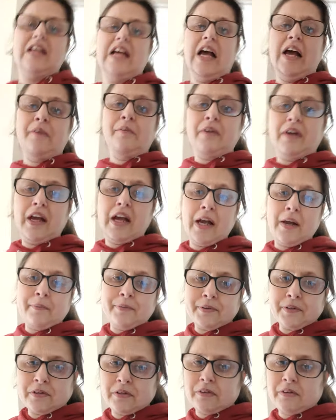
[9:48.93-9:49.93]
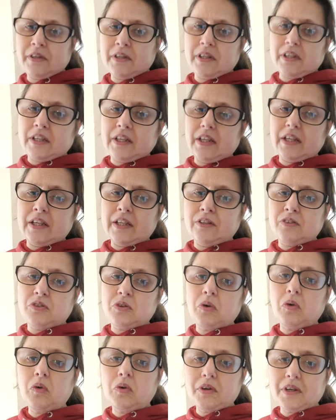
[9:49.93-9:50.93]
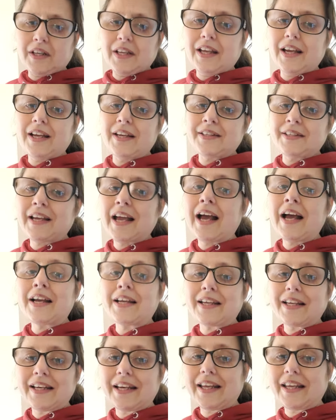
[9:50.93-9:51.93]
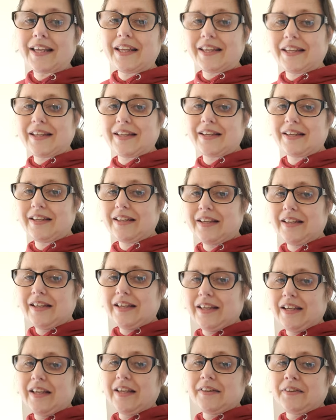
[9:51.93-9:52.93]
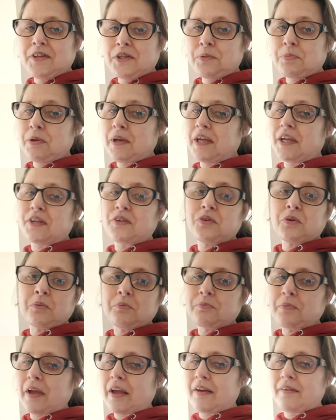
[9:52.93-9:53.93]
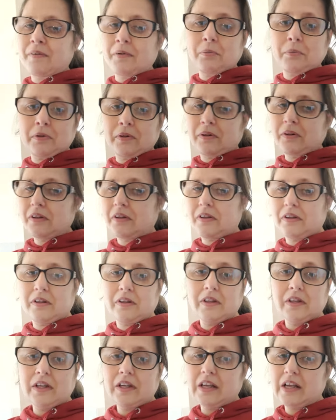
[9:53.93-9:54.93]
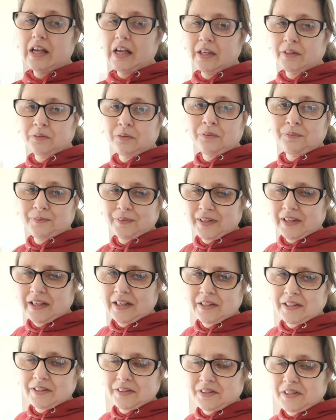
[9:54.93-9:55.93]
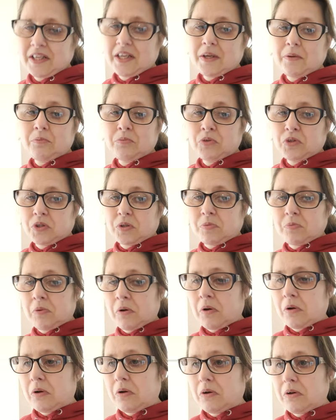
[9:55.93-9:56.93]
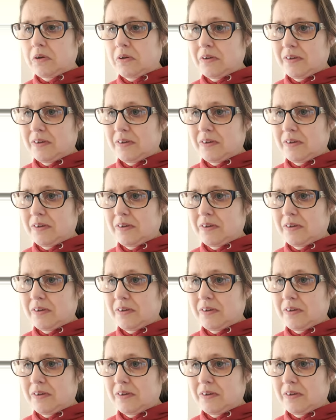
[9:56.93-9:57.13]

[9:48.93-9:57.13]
I'm absolutely and totally in agony. This pain's unbearable. I don't think I can take much more.